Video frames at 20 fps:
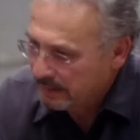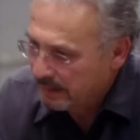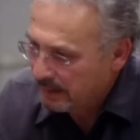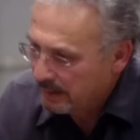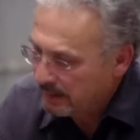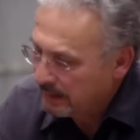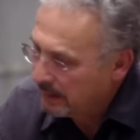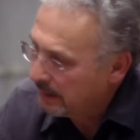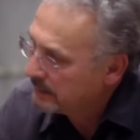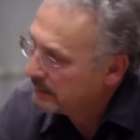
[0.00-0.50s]

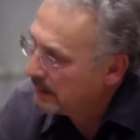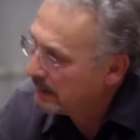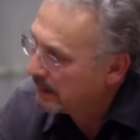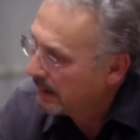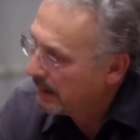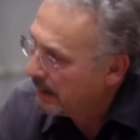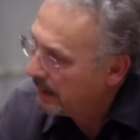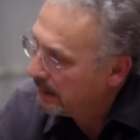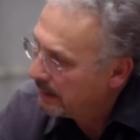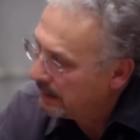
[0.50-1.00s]
I'm not gonna
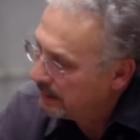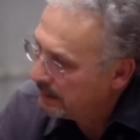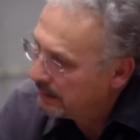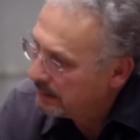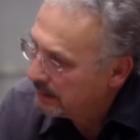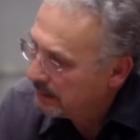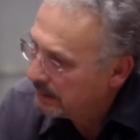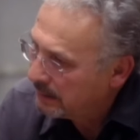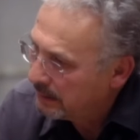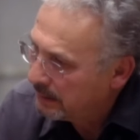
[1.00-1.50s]
continue
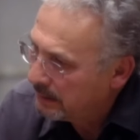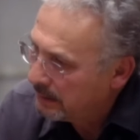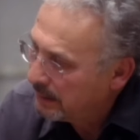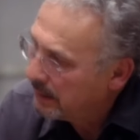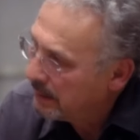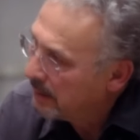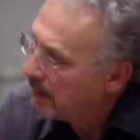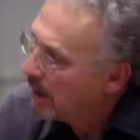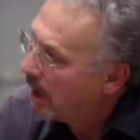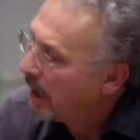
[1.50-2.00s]
serving food
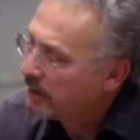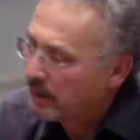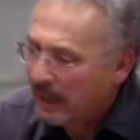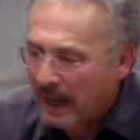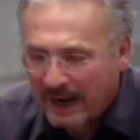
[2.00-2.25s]
like that.